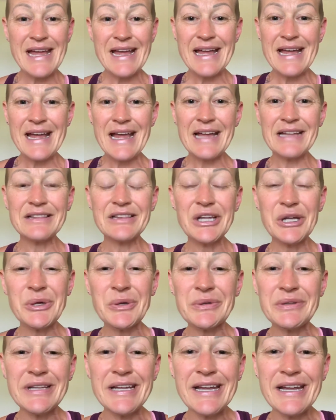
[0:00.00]
Hello
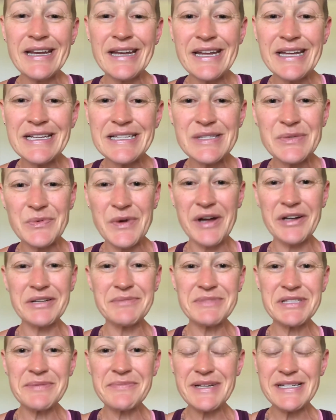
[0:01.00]
ladies, welcome
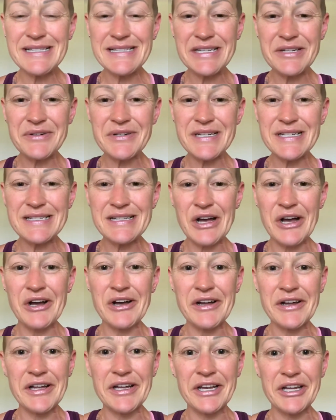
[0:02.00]
to my series
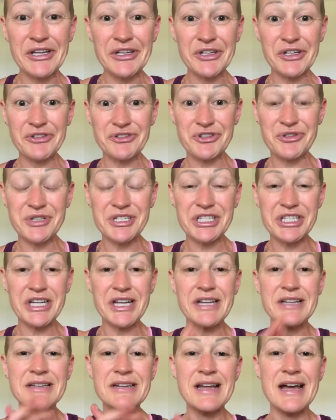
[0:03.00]
on
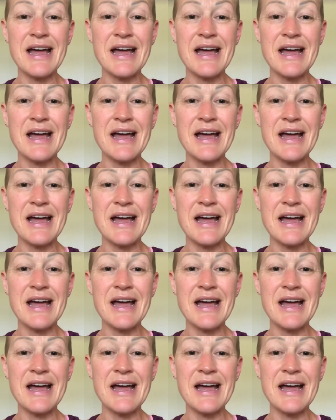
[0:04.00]
nutrition.